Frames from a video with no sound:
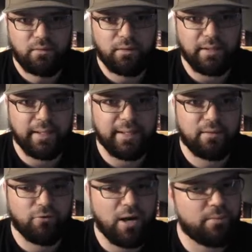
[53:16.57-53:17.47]
Yeah,
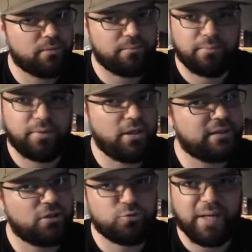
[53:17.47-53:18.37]
Robert, get
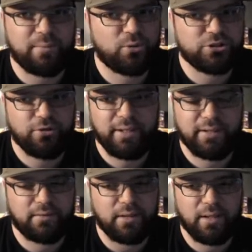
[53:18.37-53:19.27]
those bad boys
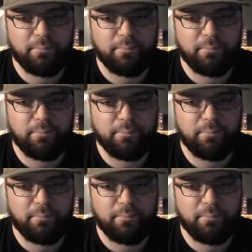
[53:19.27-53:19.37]
graded.